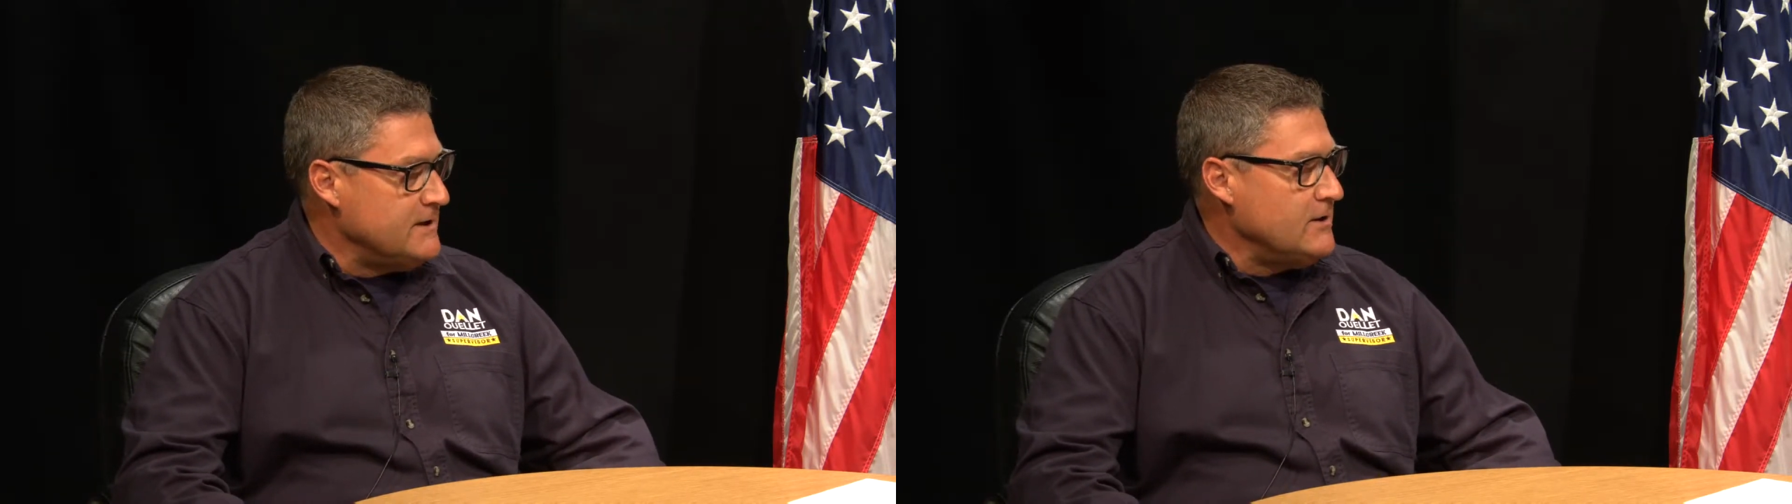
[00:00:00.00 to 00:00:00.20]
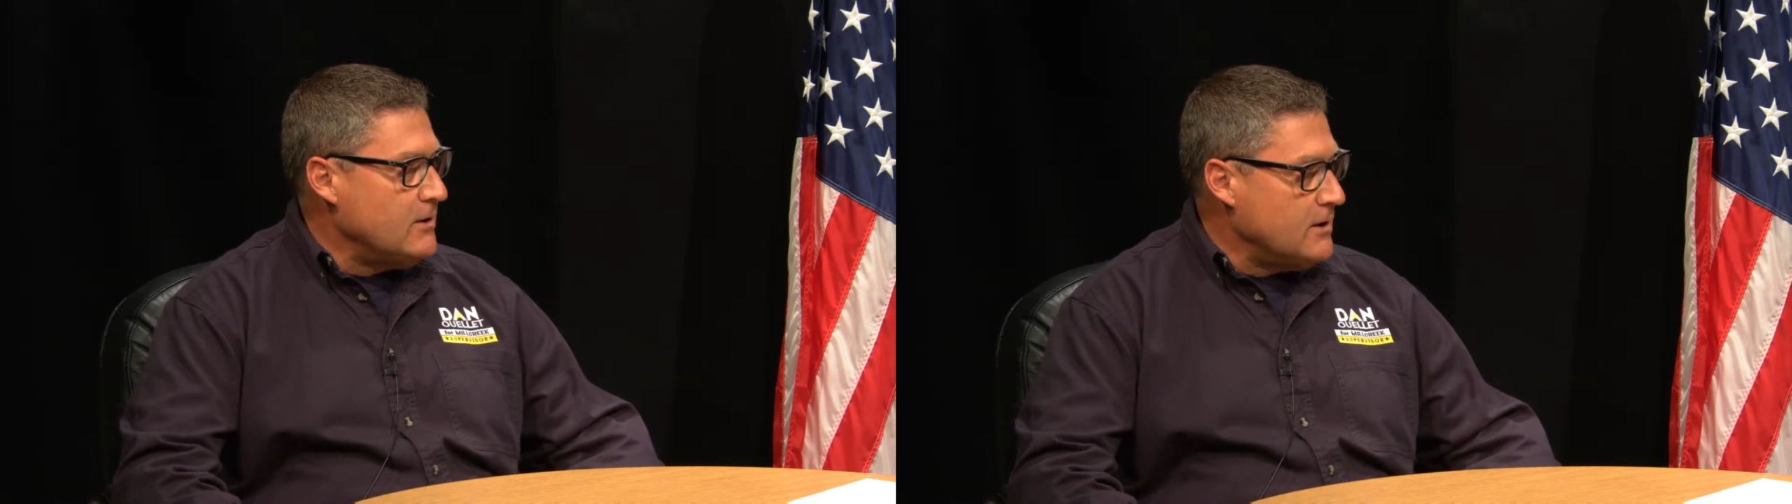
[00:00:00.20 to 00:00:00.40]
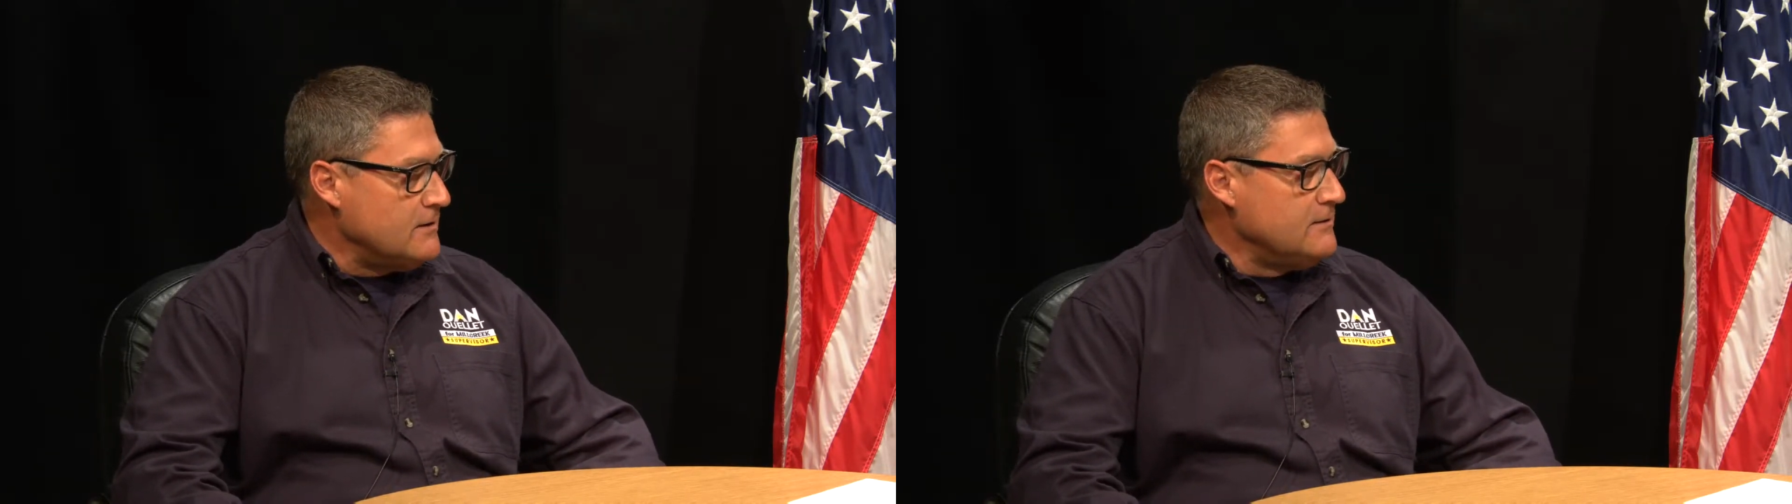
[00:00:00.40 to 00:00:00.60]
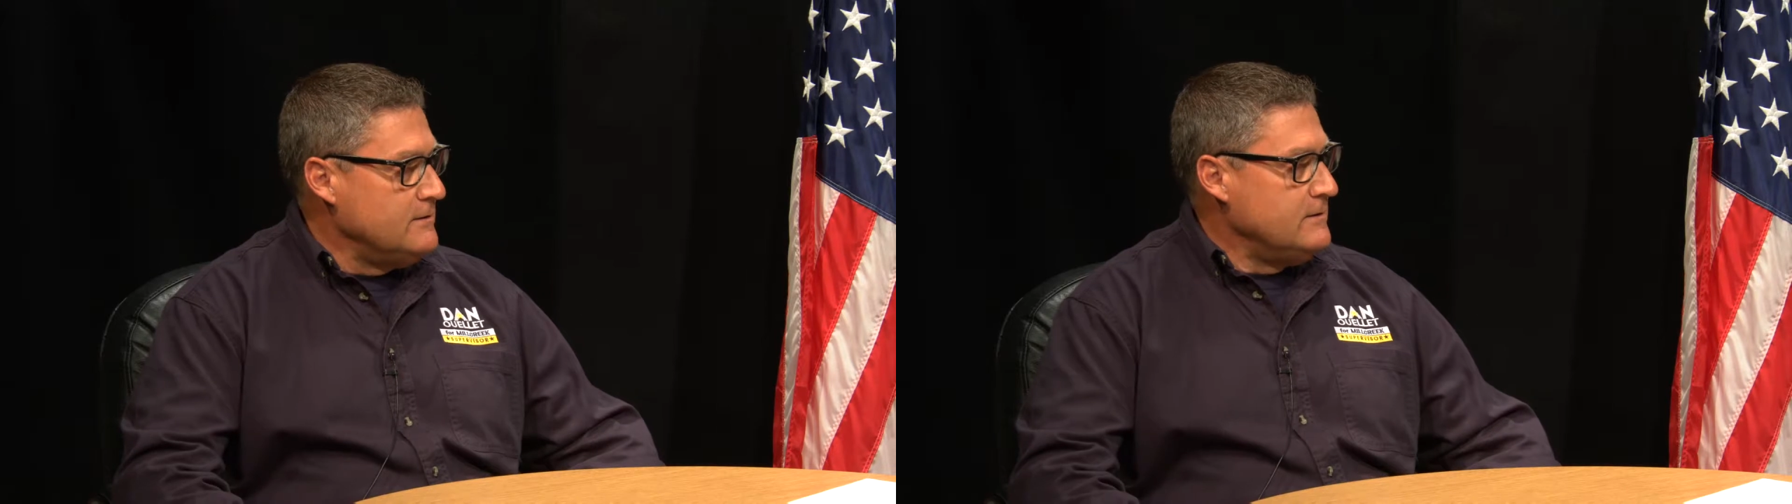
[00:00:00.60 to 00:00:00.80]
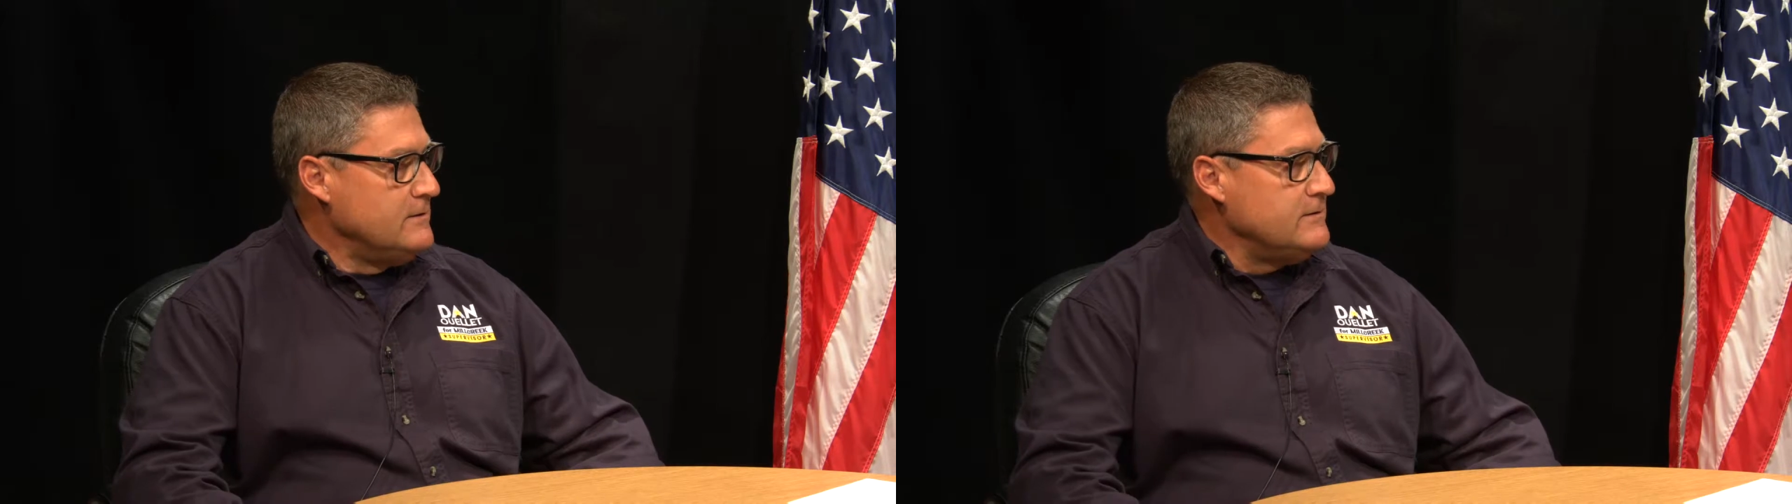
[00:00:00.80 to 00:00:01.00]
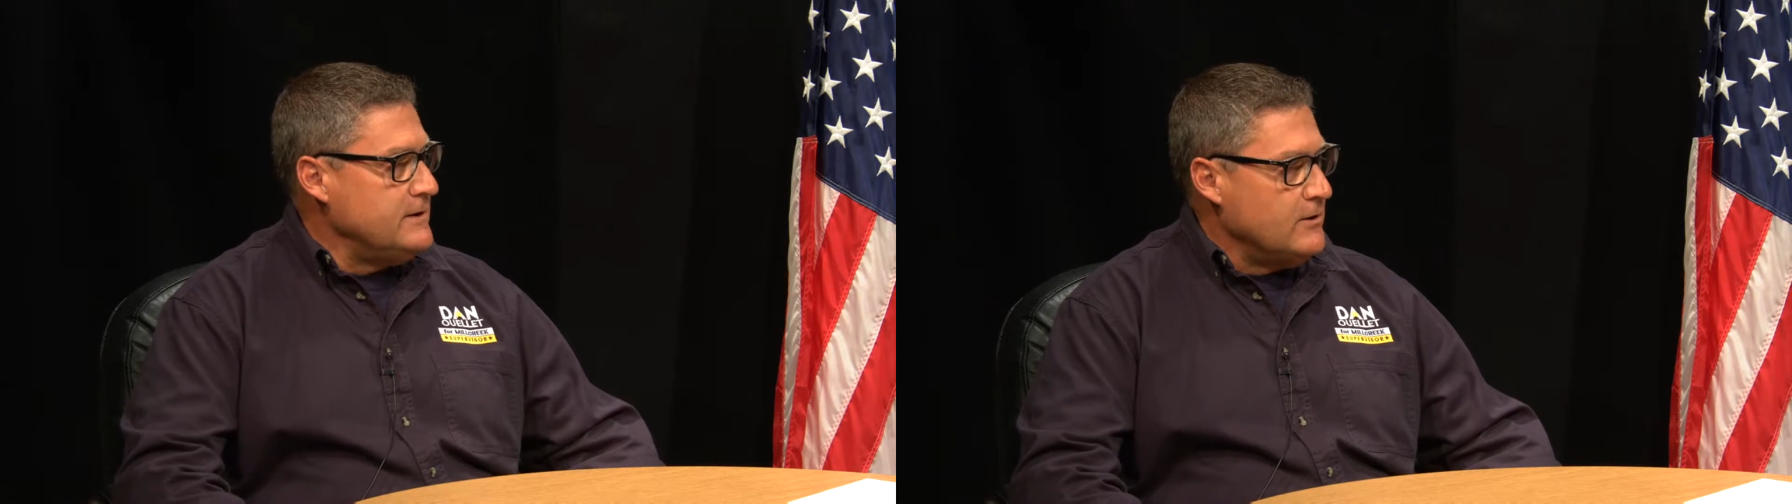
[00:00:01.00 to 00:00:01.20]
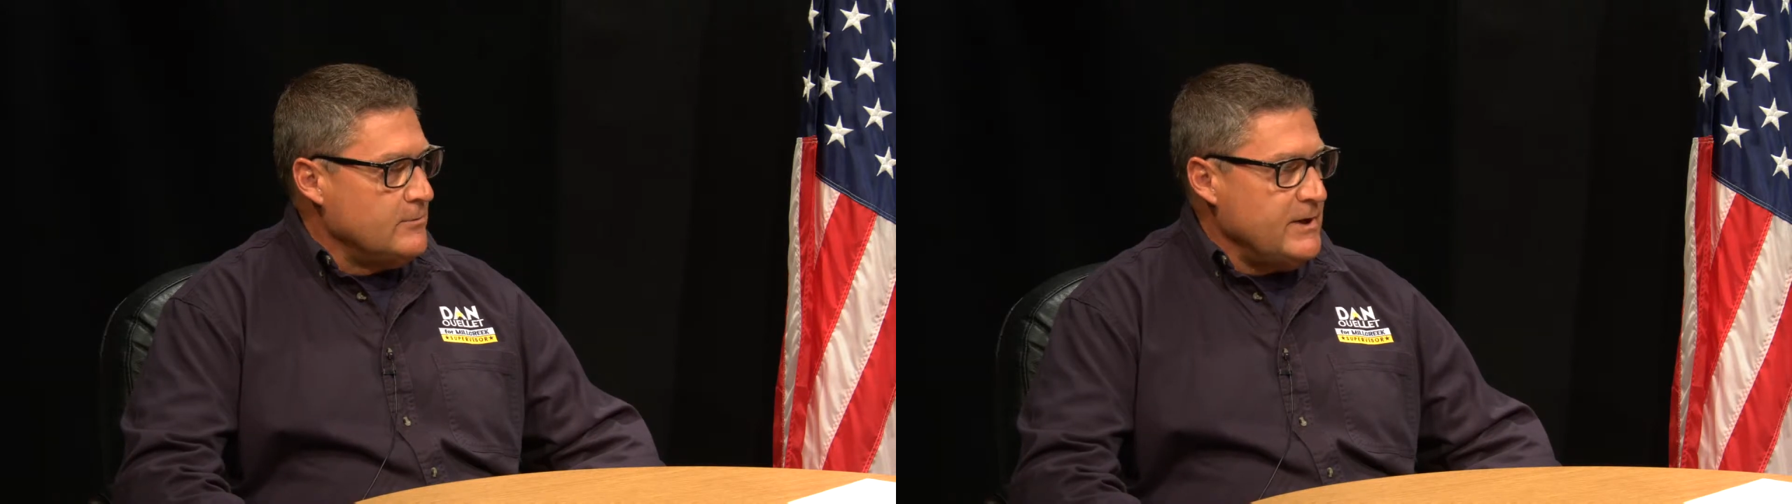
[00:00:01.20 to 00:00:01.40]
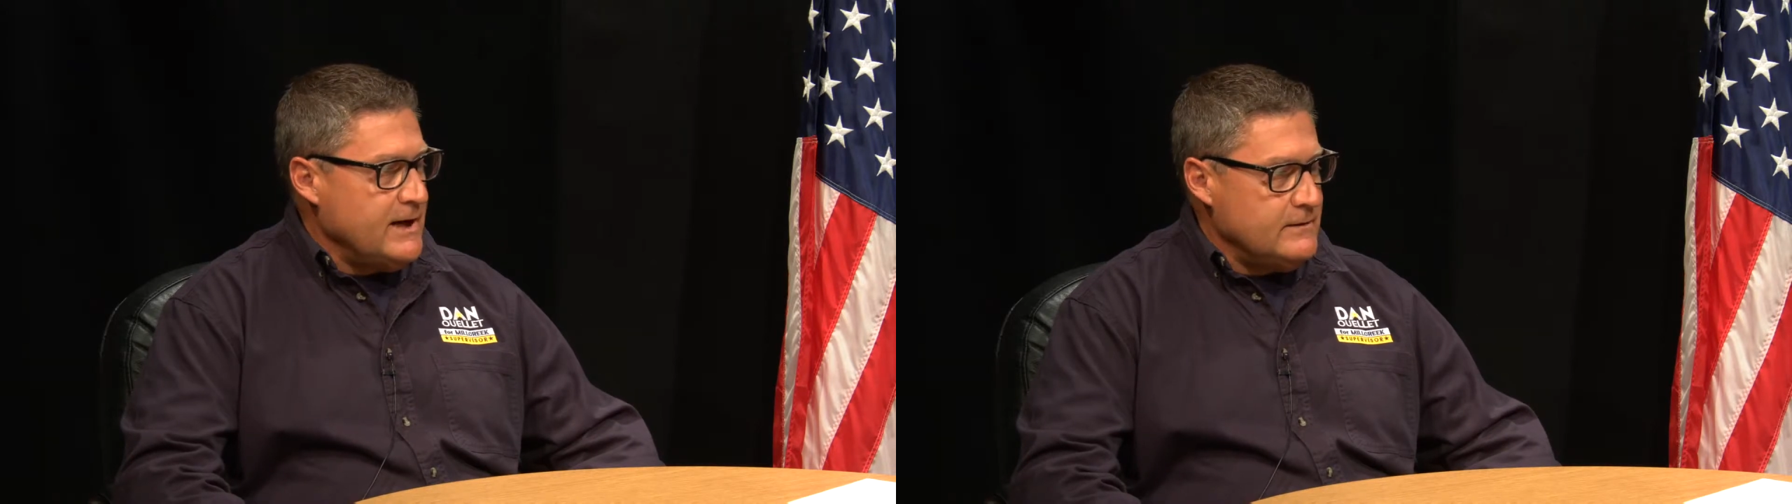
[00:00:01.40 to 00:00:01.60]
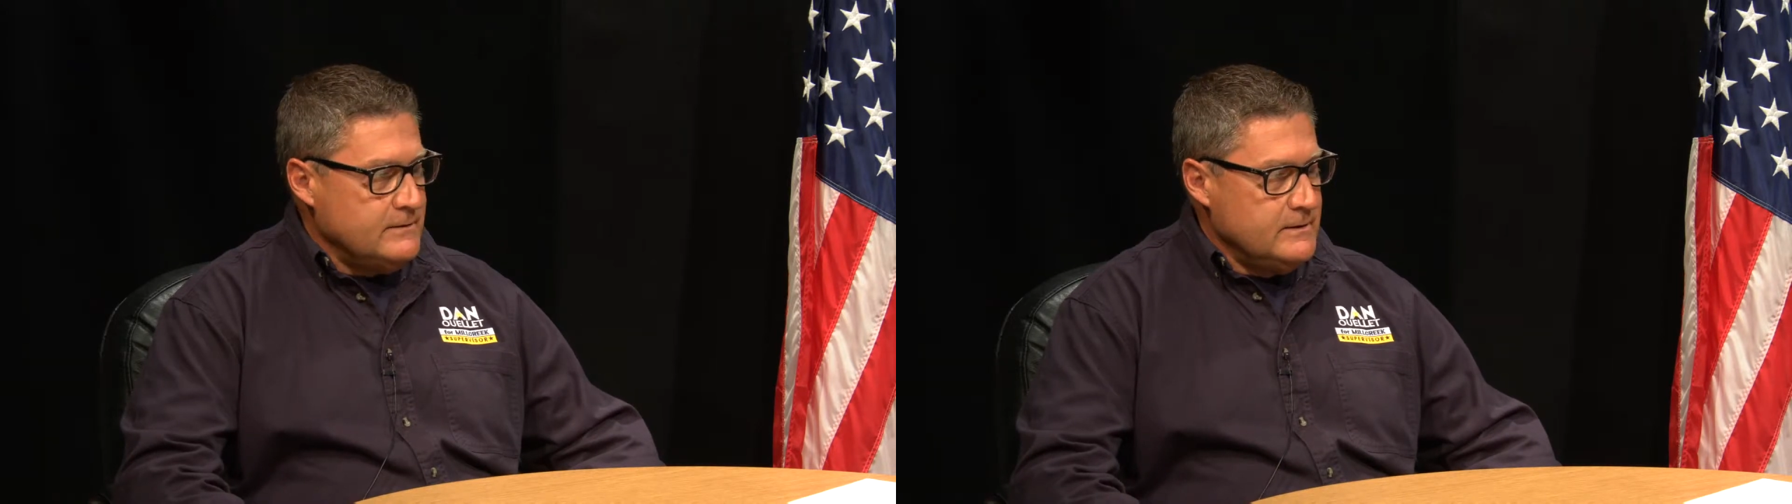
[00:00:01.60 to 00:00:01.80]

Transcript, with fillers: they are they are bad.